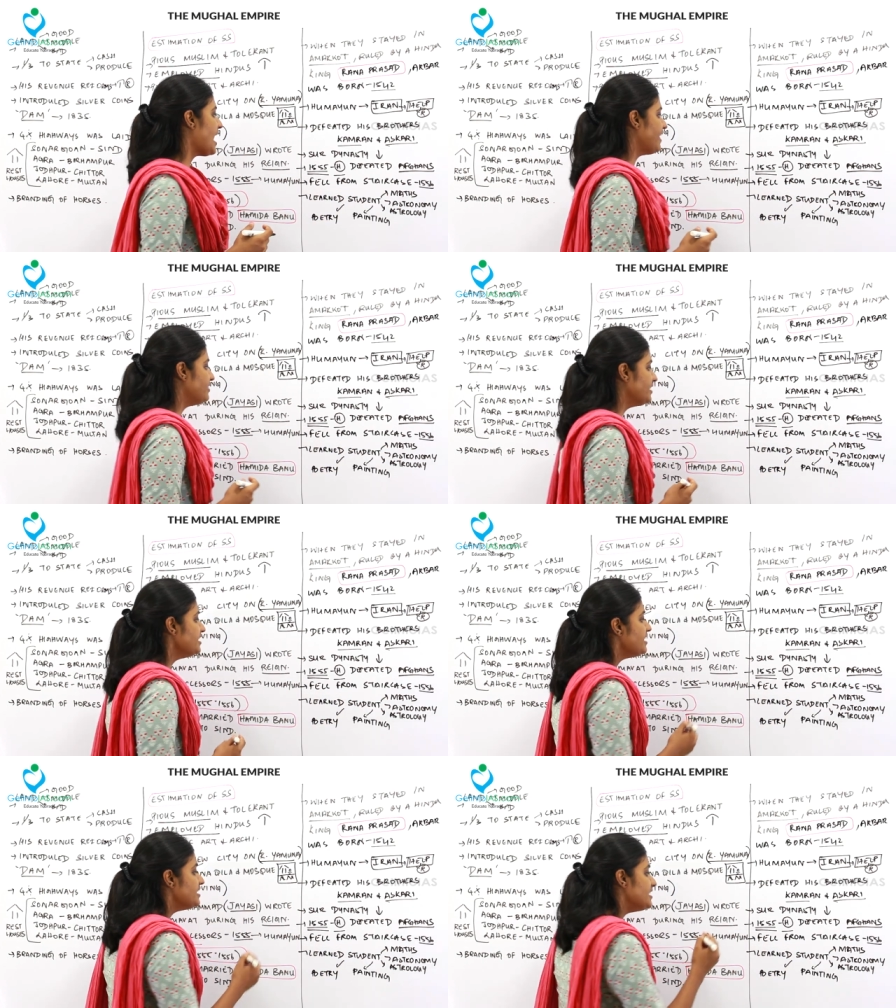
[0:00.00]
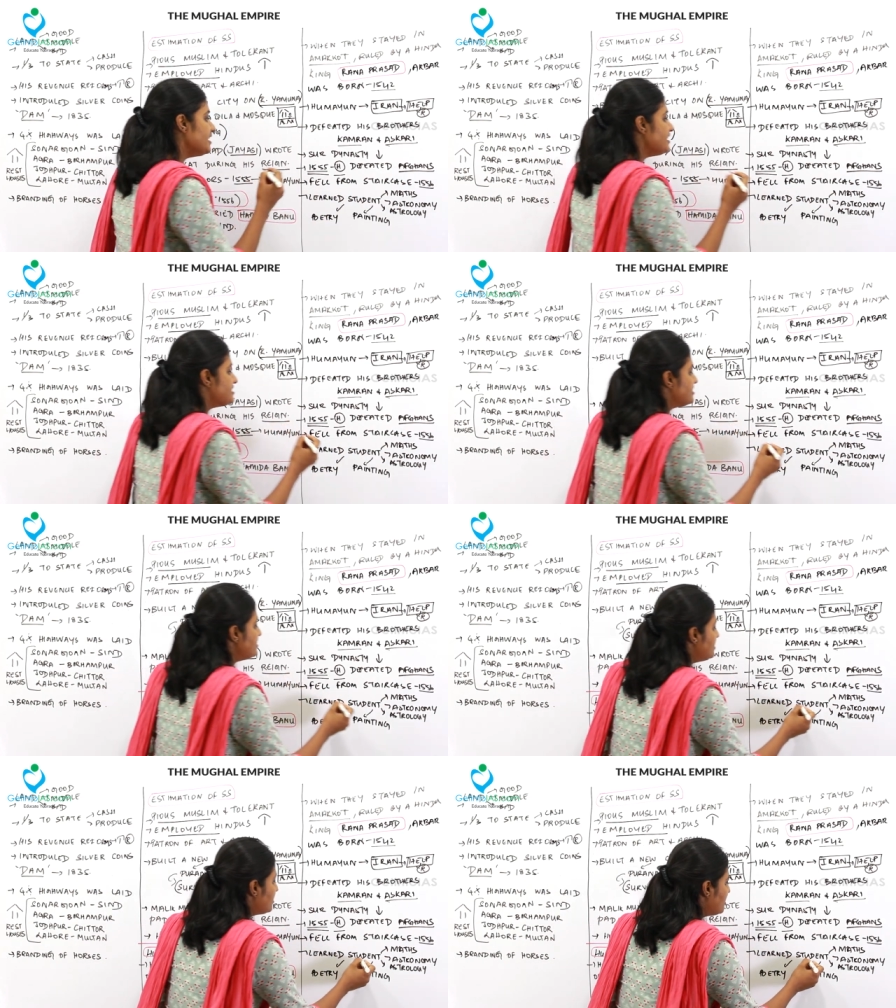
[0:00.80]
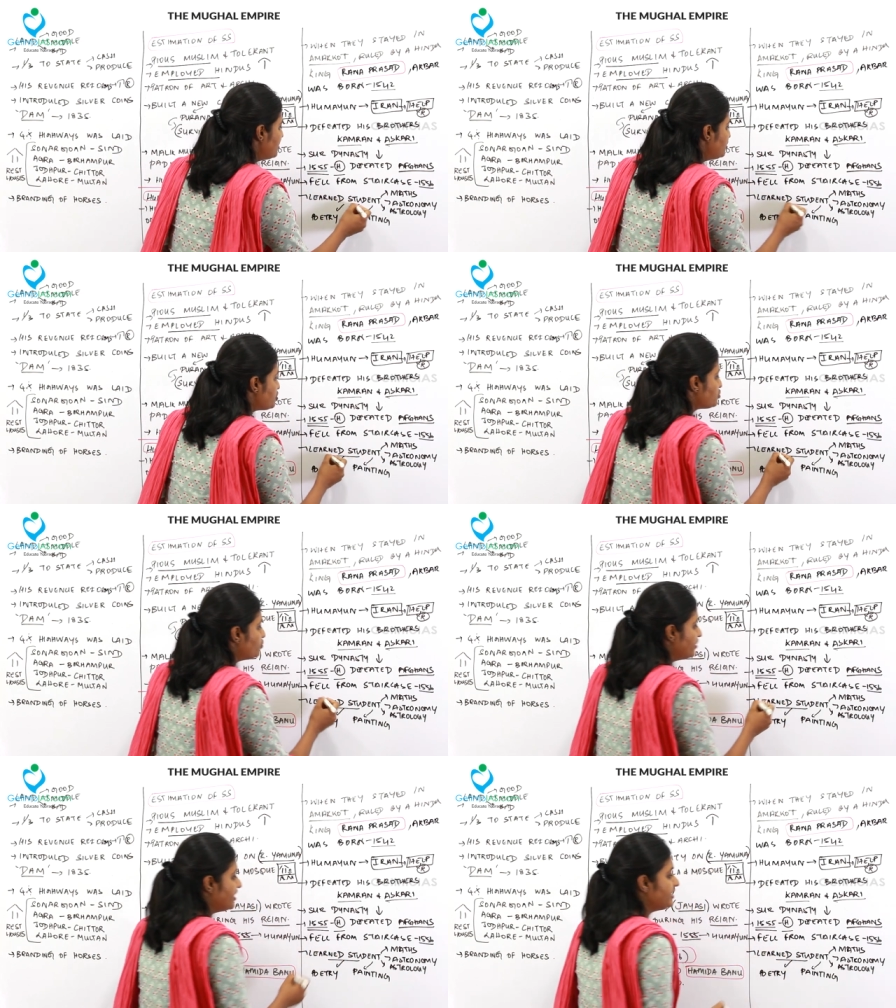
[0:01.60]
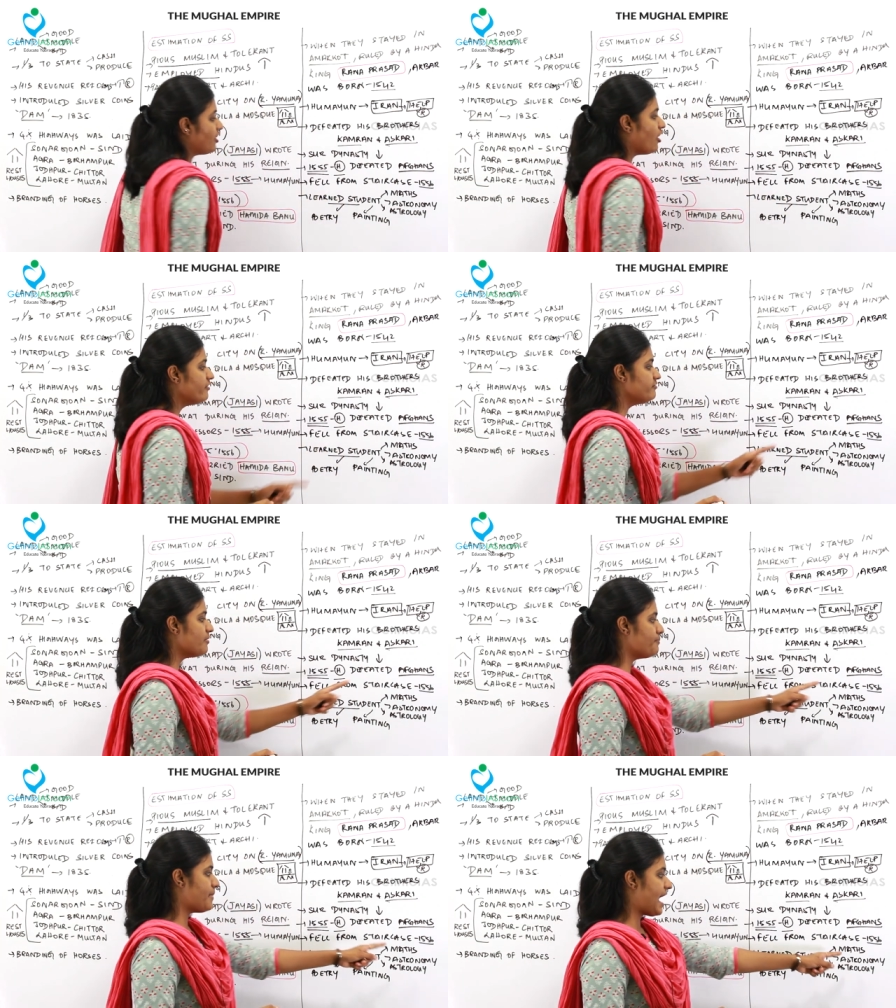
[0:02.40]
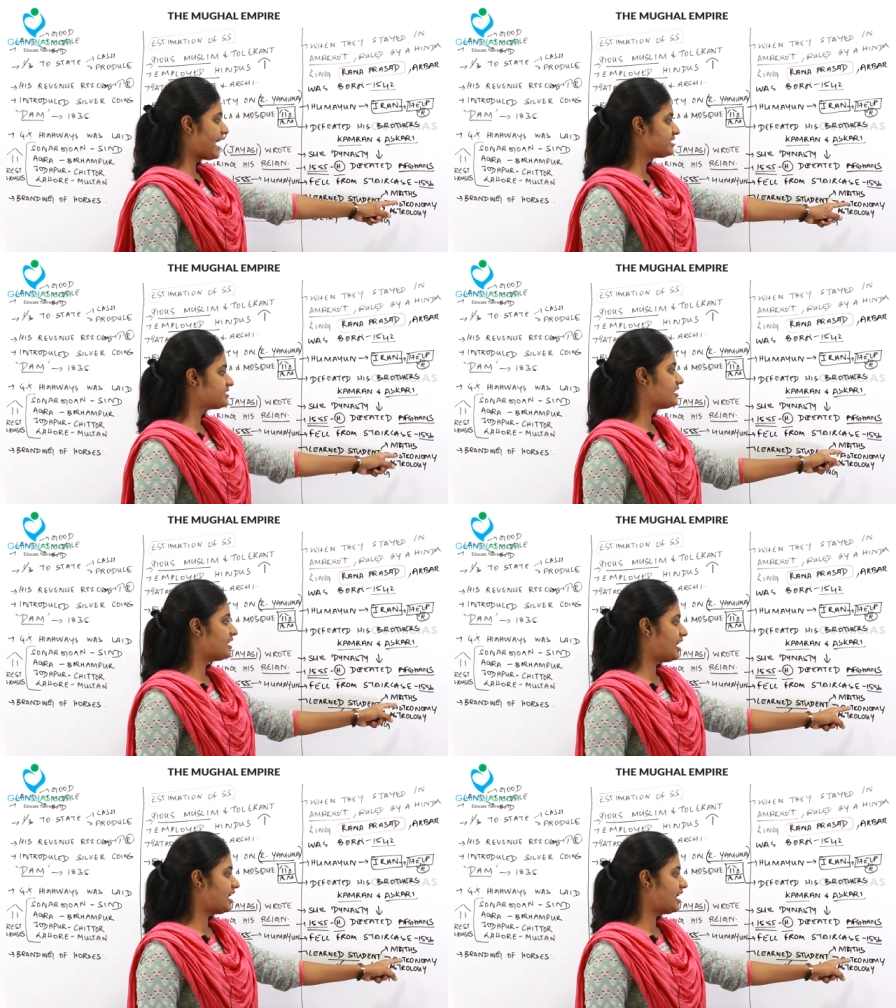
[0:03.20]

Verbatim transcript: And then he is a learned student of maths,